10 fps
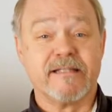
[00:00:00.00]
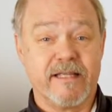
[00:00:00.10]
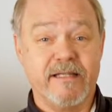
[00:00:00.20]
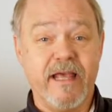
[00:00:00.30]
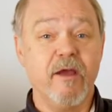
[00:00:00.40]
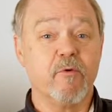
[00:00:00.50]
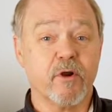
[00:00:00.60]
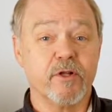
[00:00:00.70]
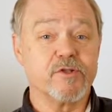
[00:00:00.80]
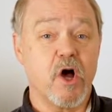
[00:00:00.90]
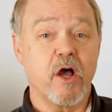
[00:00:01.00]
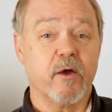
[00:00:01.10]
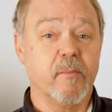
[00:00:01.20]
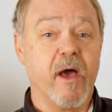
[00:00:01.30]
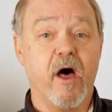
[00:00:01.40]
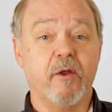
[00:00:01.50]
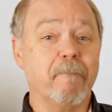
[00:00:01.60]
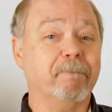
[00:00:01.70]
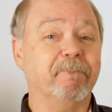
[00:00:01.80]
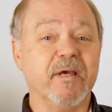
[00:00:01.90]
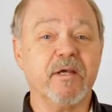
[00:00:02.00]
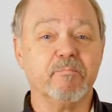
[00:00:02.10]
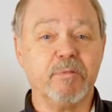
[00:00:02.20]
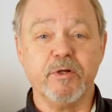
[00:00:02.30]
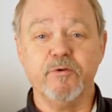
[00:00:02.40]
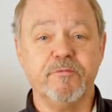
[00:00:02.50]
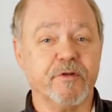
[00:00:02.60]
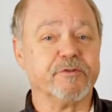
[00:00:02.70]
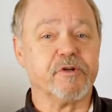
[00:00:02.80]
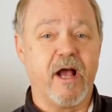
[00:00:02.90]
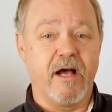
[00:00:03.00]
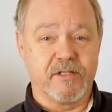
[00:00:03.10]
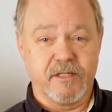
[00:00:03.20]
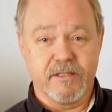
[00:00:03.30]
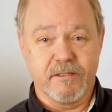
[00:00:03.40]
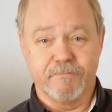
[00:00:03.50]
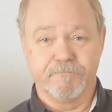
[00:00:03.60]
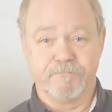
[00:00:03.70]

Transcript: today we're going to talk about big blue filter housings.